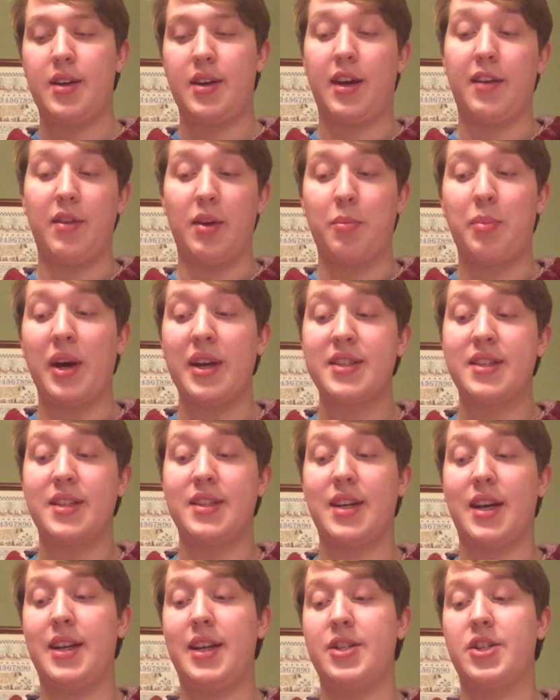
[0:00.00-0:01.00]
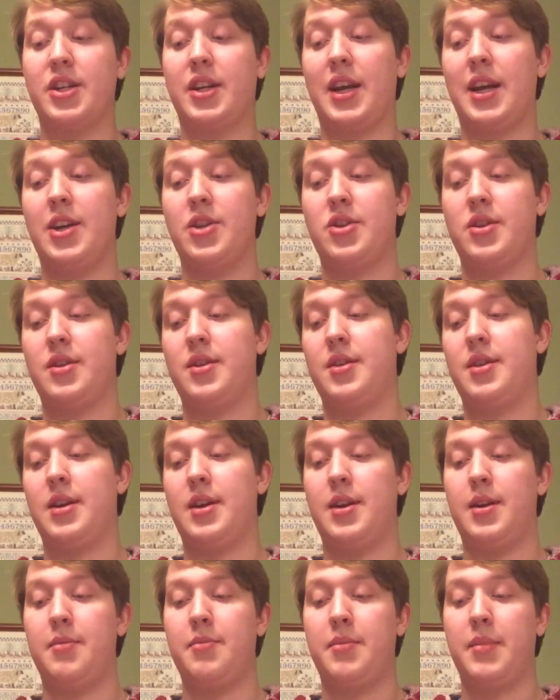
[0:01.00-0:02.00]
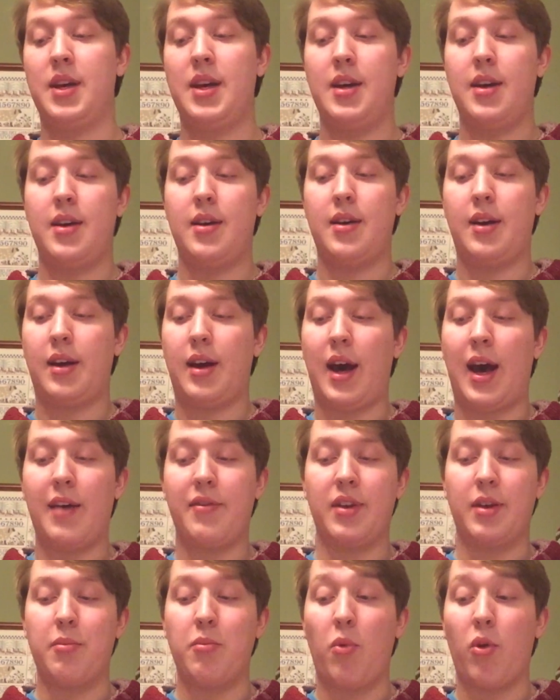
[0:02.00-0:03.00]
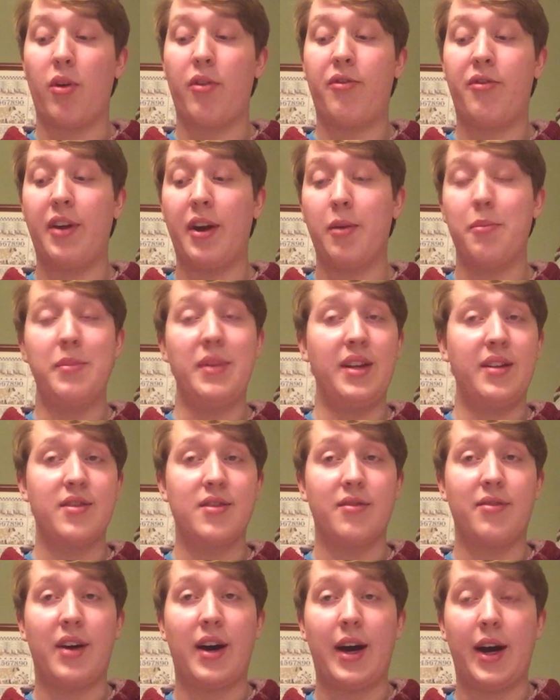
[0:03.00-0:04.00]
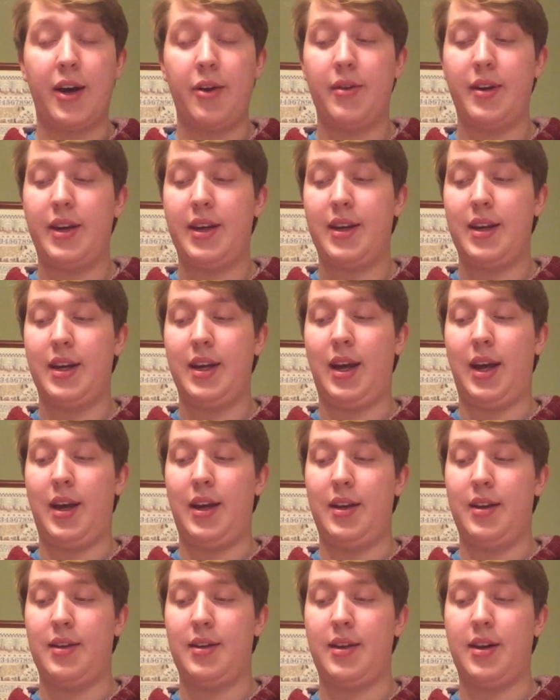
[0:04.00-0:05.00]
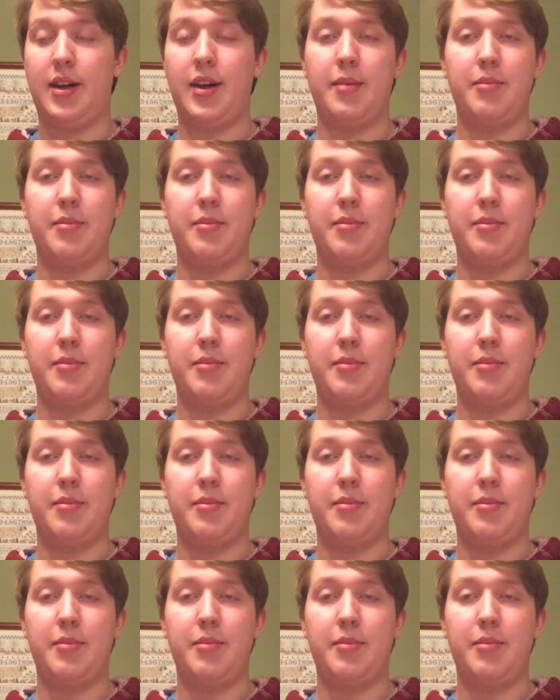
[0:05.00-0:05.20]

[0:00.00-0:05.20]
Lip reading: giving pesticide education, having more fair means of hiring and